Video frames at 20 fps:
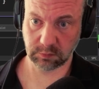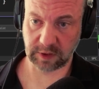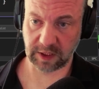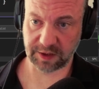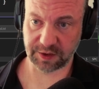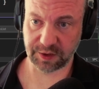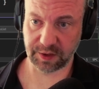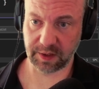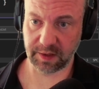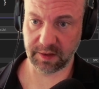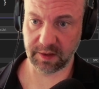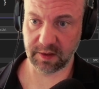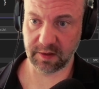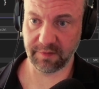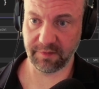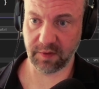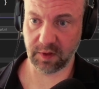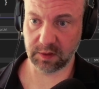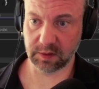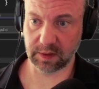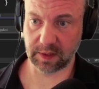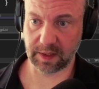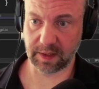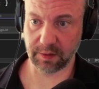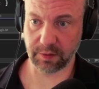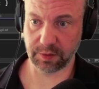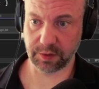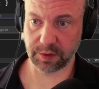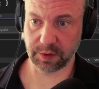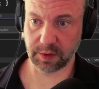actually the default
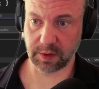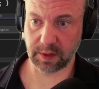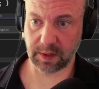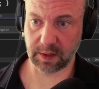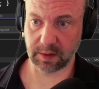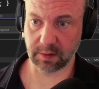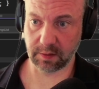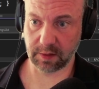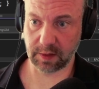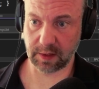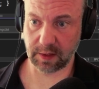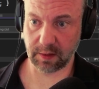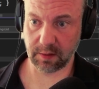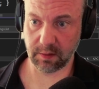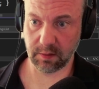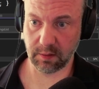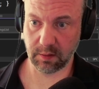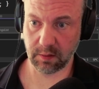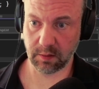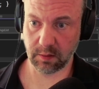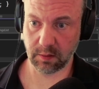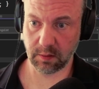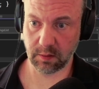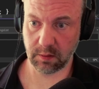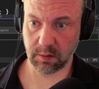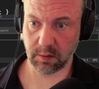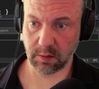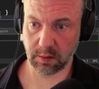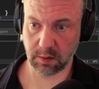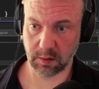layout should handle that.
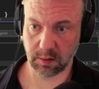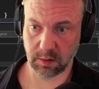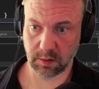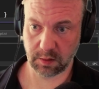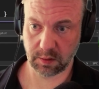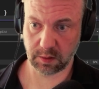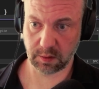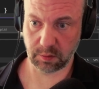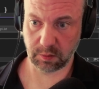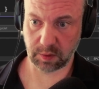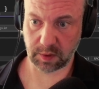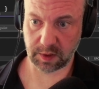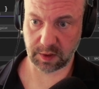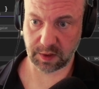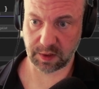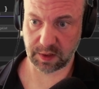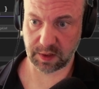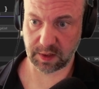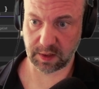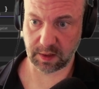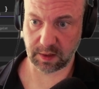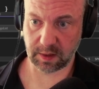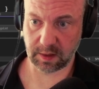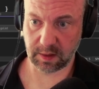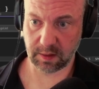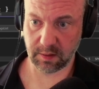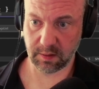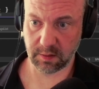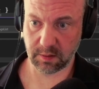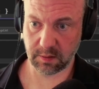So we're gonna say,
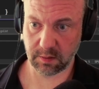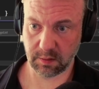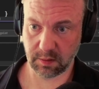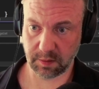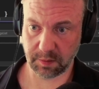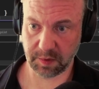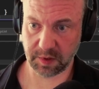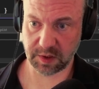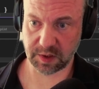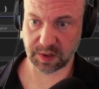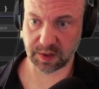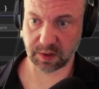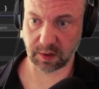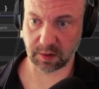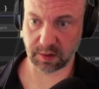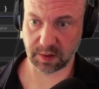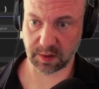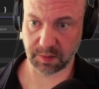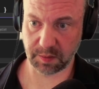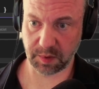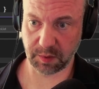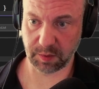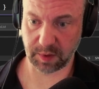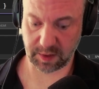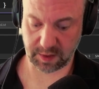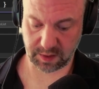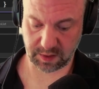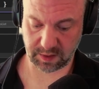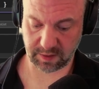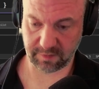let me just start some
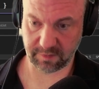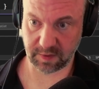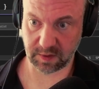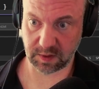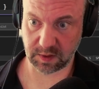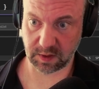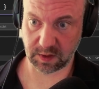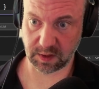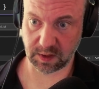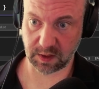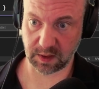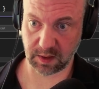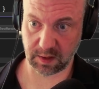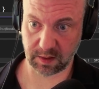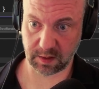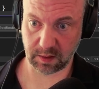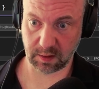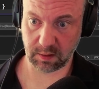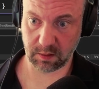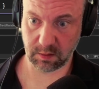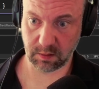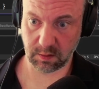UI, see if it does anything.